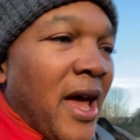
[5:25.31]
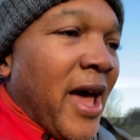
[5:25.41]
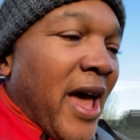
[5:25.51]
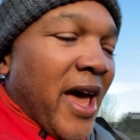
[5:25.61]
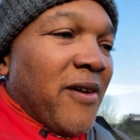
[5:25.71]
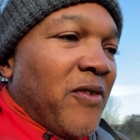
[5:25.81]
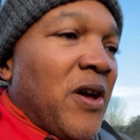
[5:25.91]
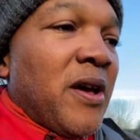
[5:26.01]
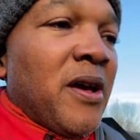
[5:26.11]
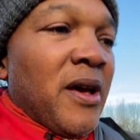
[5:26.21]
have
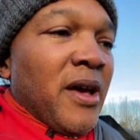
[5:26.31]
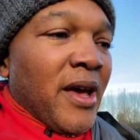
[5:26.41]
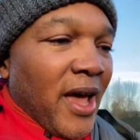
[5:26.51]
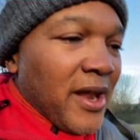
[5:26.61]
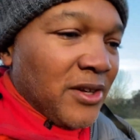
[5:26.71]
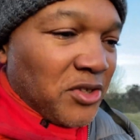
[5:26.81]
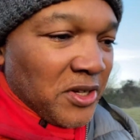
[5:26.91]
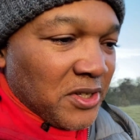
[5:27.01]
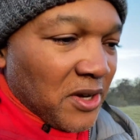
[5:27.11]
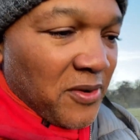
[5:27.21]
an
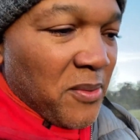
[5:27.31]
intrinsic